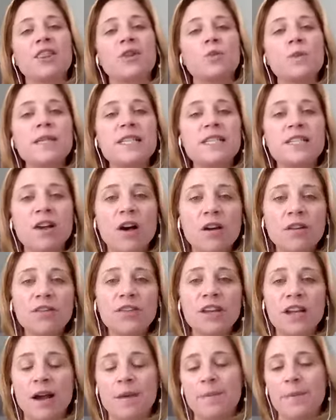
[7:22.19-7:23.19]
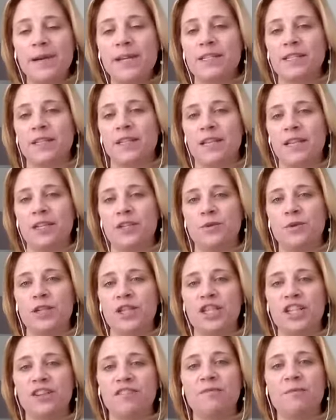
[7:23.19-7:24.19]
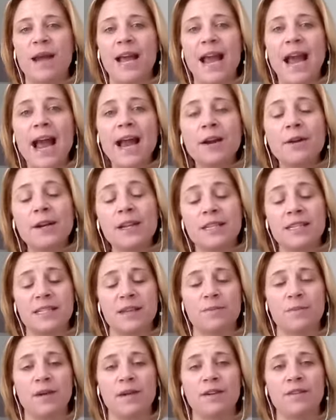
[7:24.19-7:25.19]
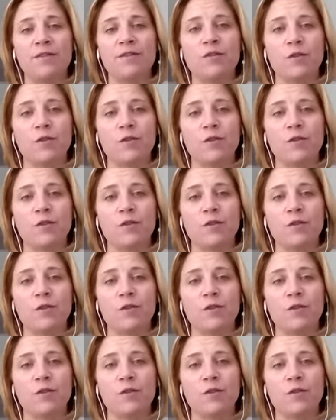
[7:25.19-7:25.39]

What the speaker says: the result the company is looking to achieve by hiring someone